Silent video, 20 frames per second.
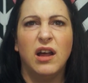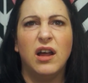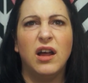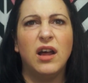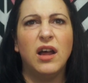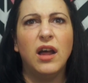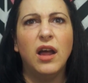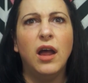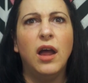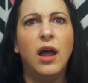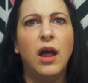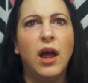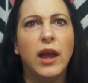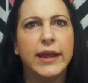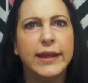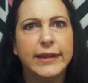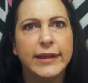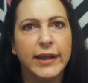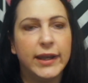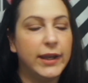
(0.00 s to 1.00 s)
I
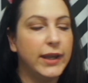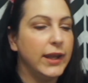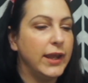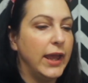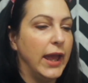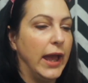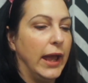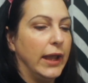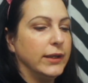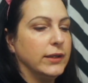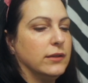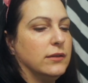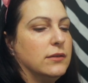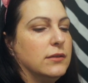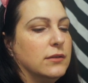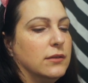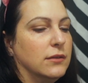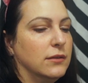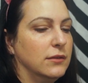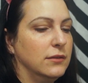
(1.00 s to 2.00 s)
did it again.
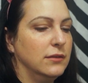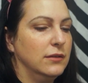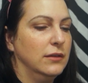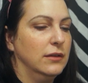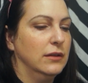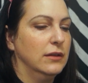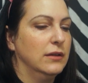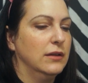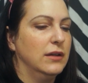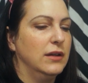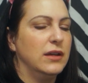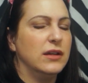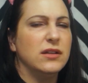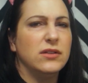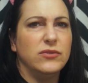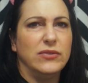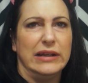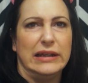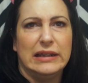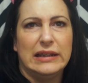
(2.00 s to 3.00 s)
I don't know
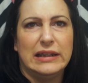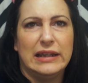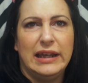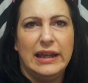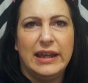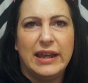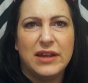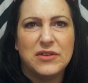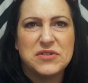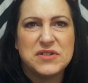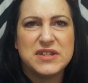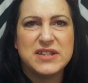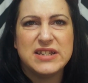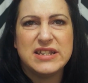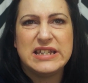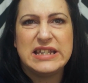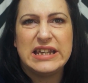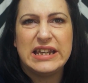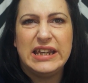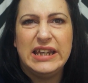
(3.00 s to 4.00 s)
if I like how
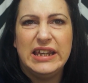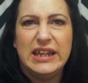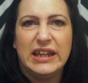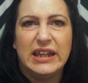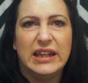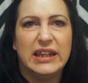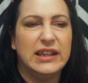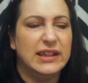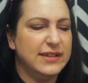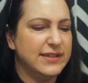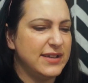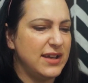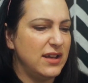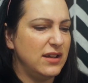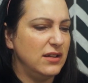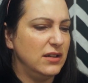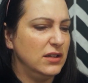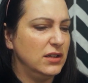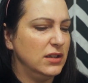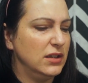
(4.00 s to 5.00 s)
sticky it is. I
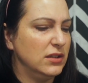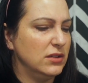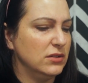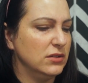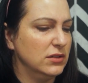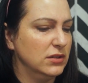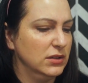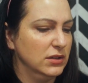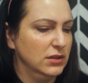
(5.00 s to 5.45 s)
don't know.